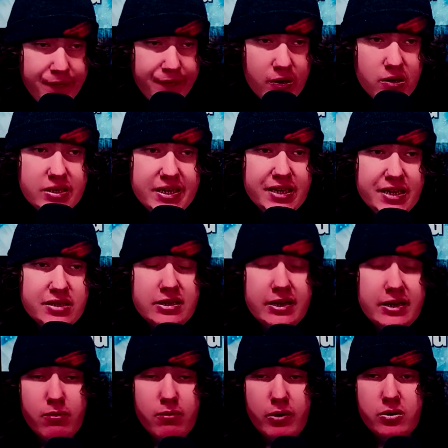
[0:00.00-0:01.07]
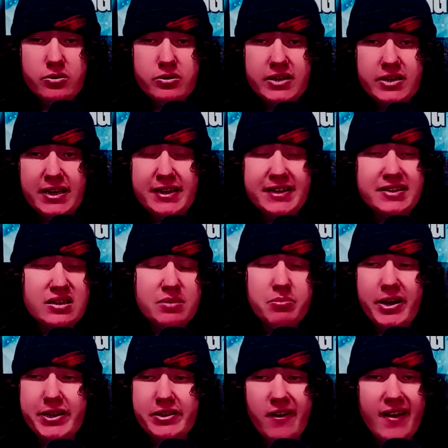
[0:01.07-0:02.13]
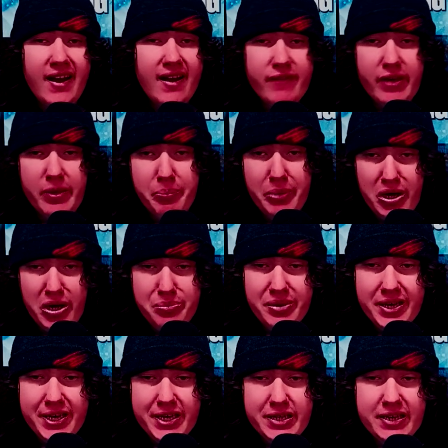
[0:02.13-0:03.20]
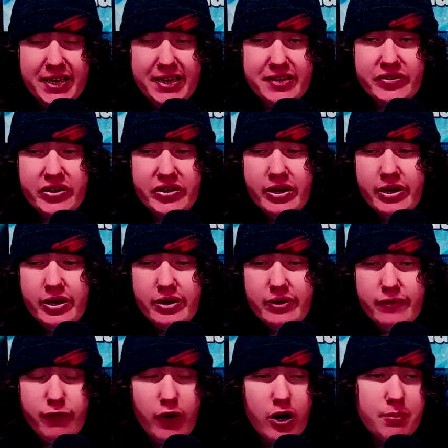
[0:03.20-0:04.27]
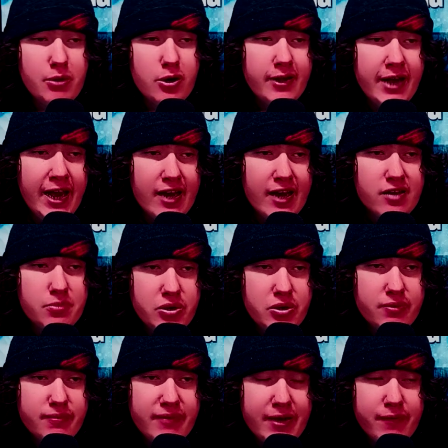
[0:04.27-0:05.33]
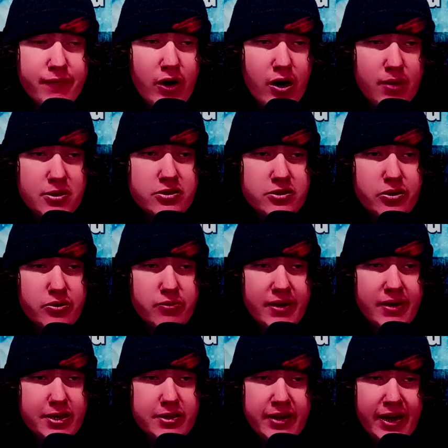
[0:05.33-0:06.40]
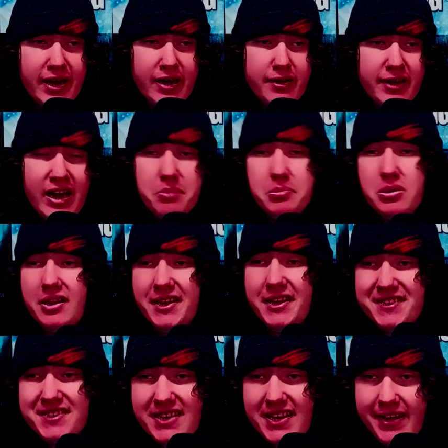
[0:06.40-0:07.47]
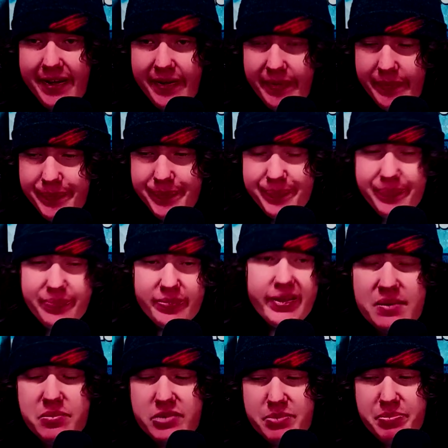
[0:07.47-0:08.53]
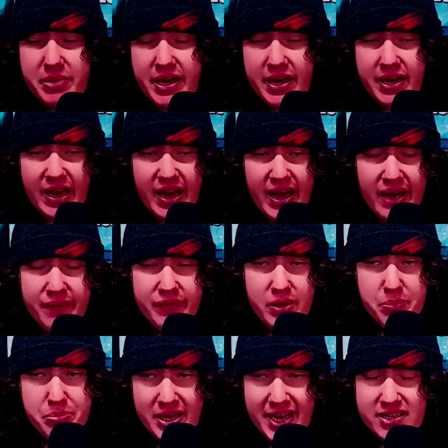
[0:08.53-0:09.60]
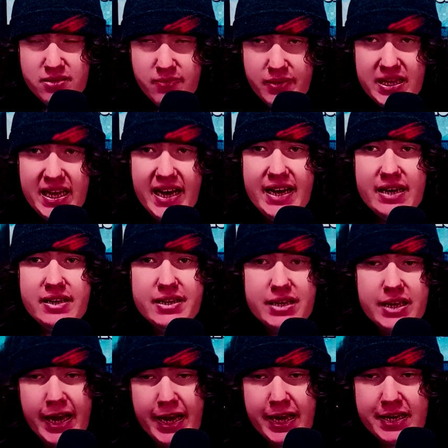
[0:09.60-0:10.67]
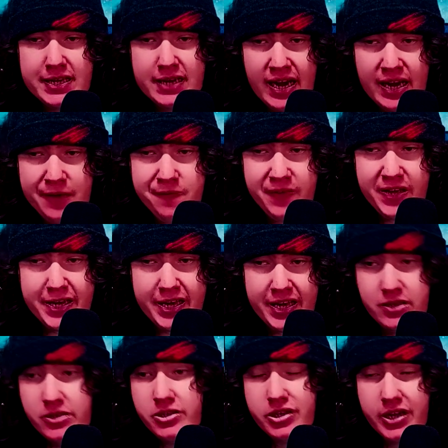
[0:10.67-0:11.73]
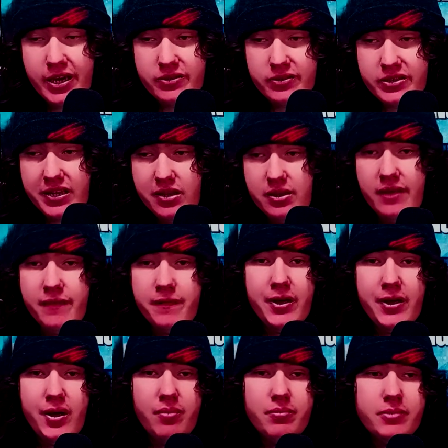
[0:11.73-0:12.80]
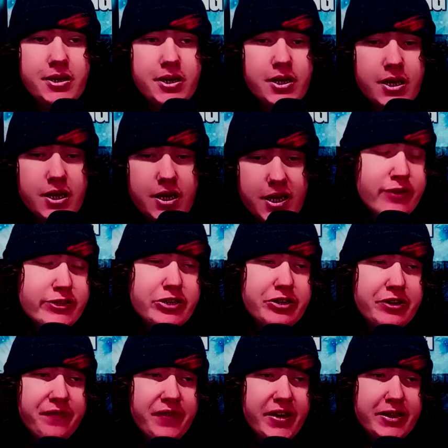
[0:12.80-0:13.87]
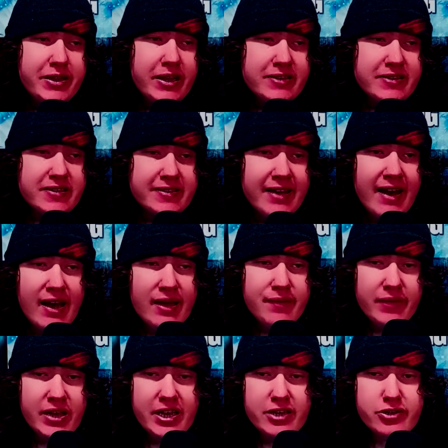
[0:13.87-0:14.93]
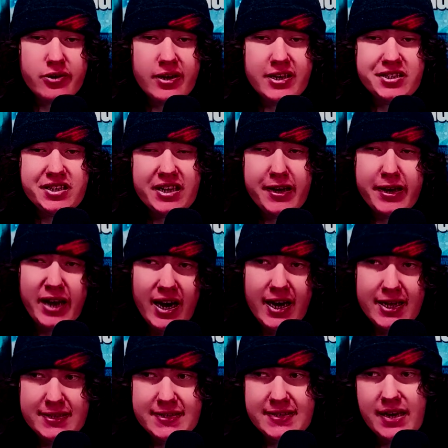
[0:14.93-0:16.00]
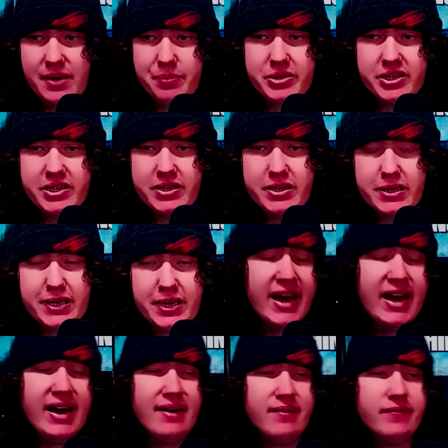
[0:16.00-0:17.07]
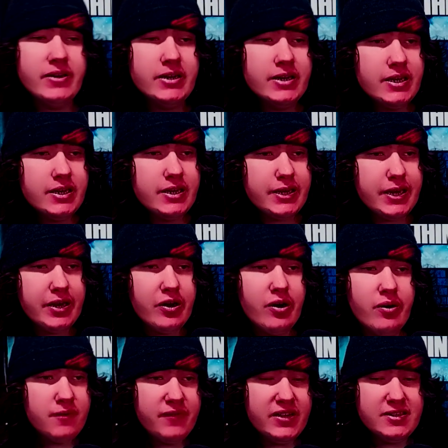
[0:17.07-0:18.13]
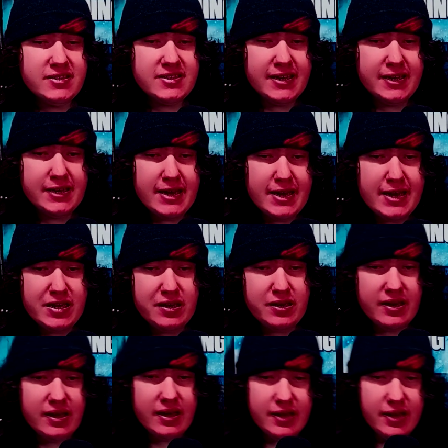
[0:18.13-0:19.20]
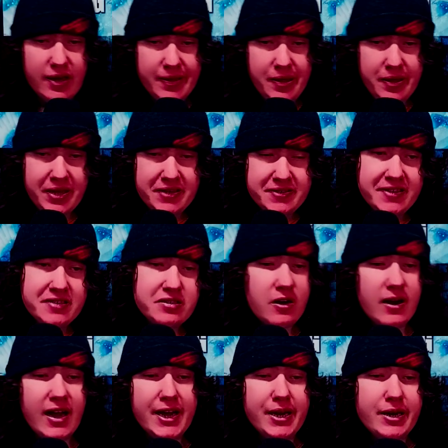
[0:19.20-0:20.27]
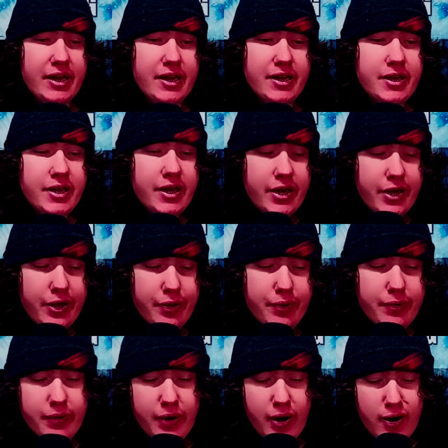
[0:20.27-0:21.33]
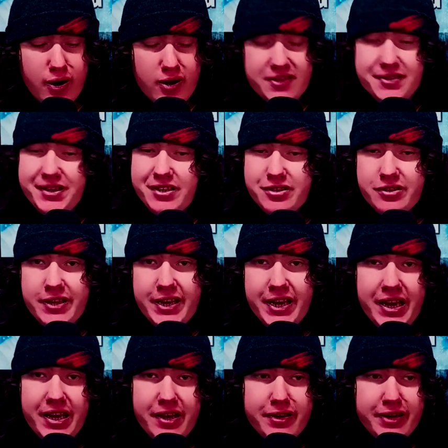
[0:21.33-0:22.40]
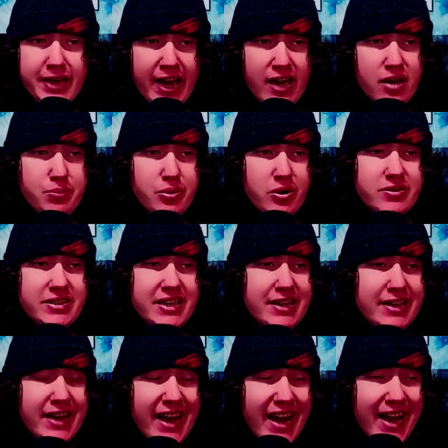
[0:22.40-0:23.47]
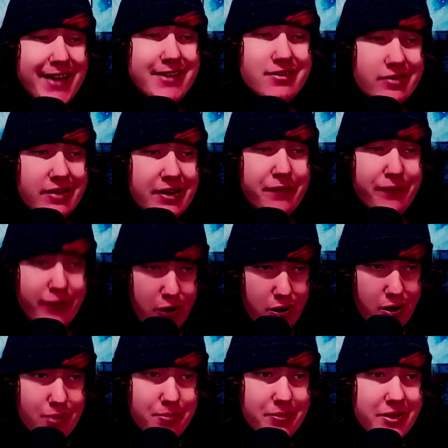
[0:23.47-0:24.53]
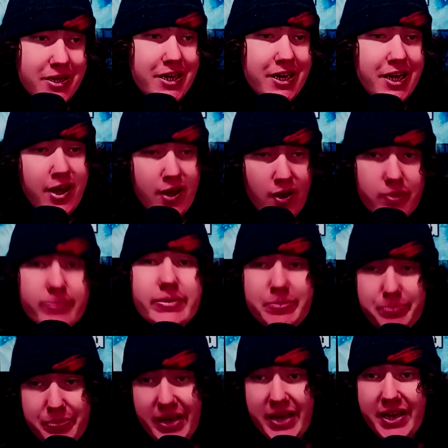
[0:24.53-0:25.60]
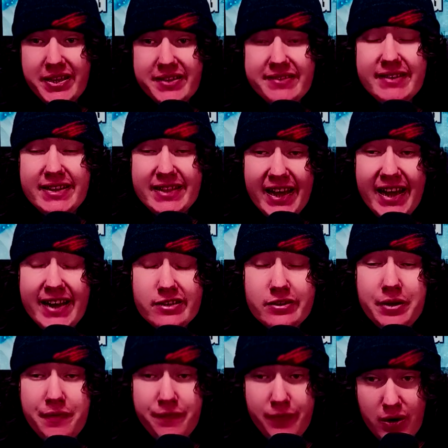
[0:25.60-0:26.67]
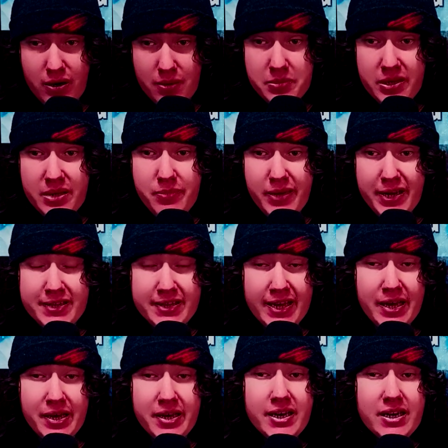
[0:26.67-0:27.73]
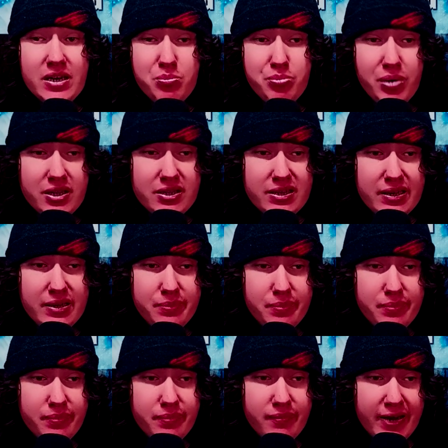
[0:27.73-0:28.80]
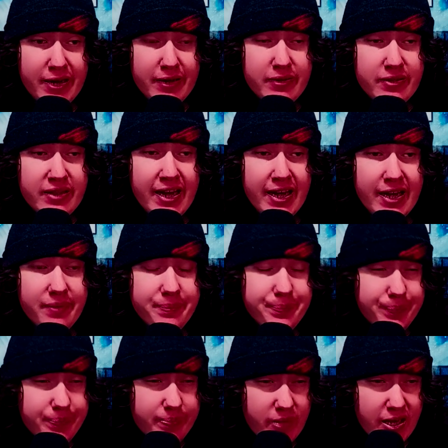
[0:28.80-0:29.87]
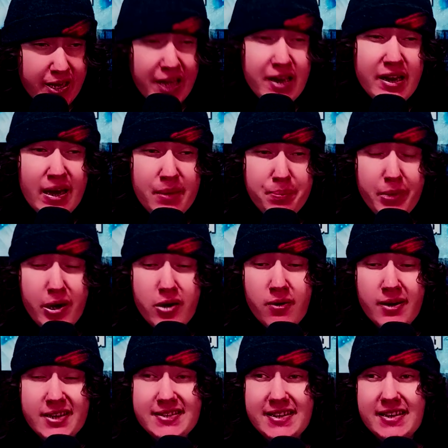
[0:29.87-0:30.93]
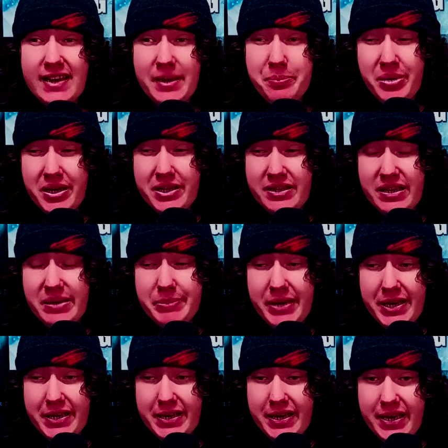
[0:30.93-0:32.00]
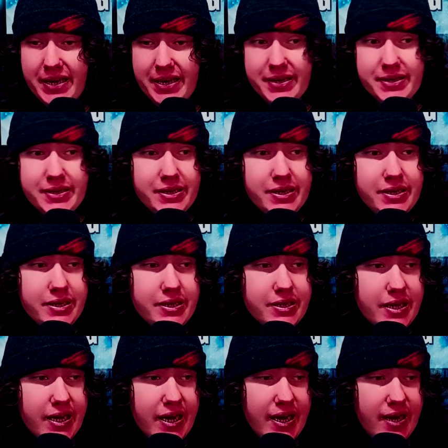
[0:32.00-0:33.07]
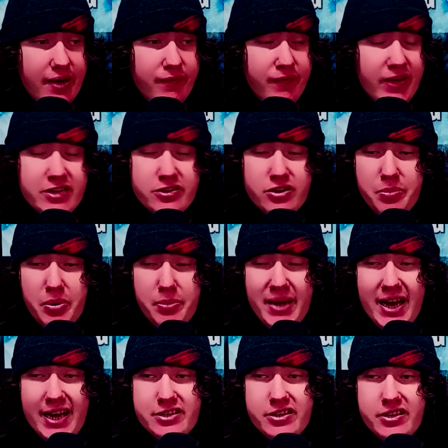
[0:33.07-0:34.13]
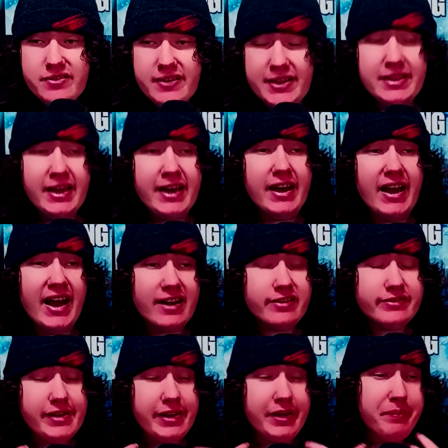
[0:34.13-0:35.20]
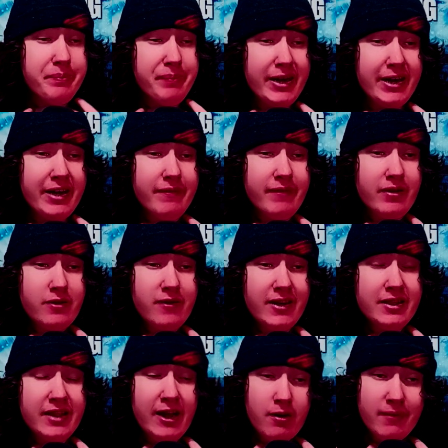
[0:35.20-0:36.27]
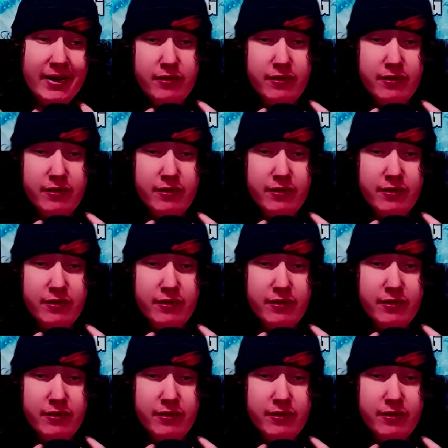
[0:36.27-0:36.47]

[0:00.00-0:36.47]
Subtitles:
effort into their roles, and they seem like they're having a ball playing these farmers who went cannibalistic. They seem to be having a blast with that, and I think it shows in the film. I also do think this is kind of an interesting concept, where you have Farmer Vincent and his sister Ida, who are essentially cannibals, and they actually farm human beings. Like, they actually farm them. Like, they put them, like, they kidnap motorists and they put them in vegetable patches. Like, they actually make it look like